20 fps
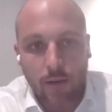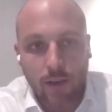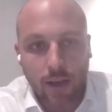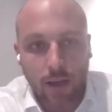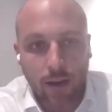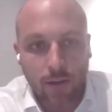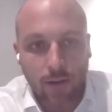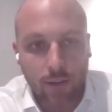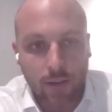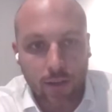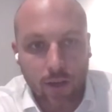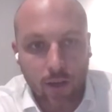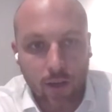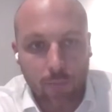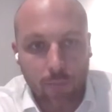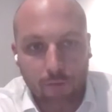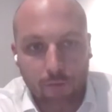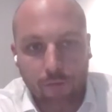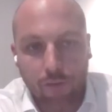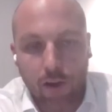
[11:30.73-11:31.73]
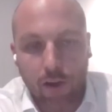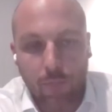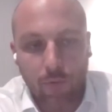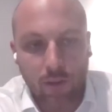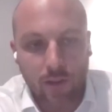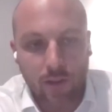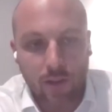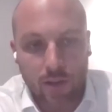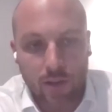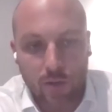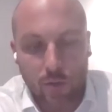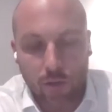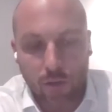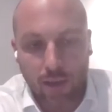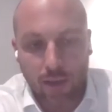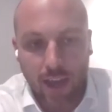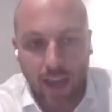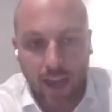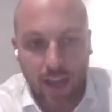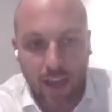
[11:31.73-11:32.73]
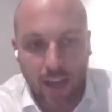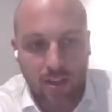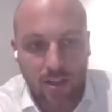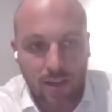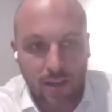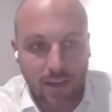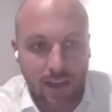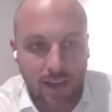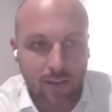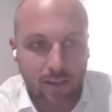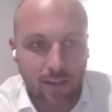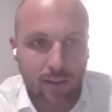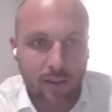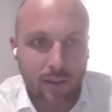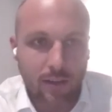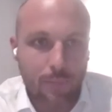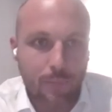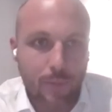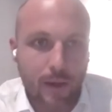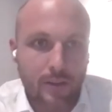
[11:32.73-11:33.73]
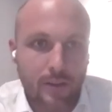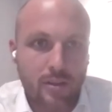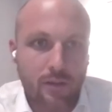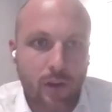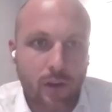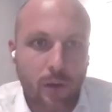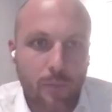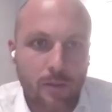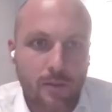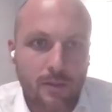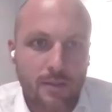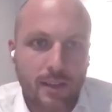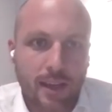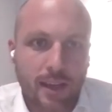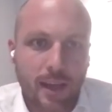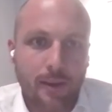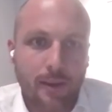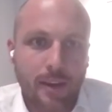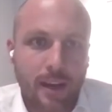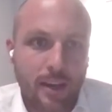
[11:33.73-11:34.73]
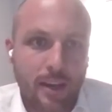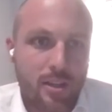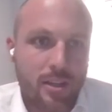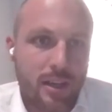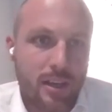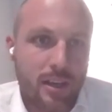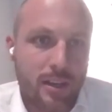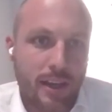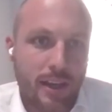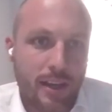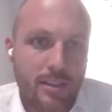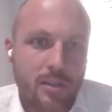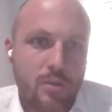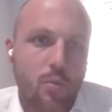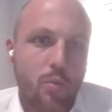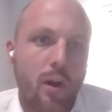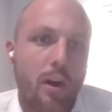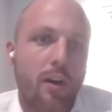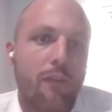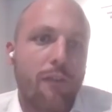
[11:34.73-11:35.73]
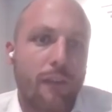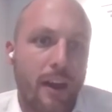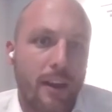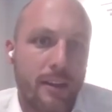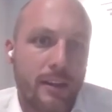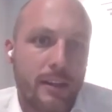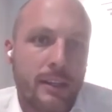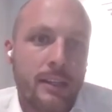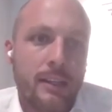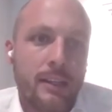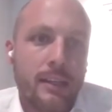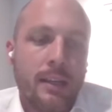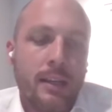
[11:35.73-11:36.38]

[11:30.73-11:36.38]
Currently got about $5 million worth of cash and a bunch of options to come in next year that has us well funded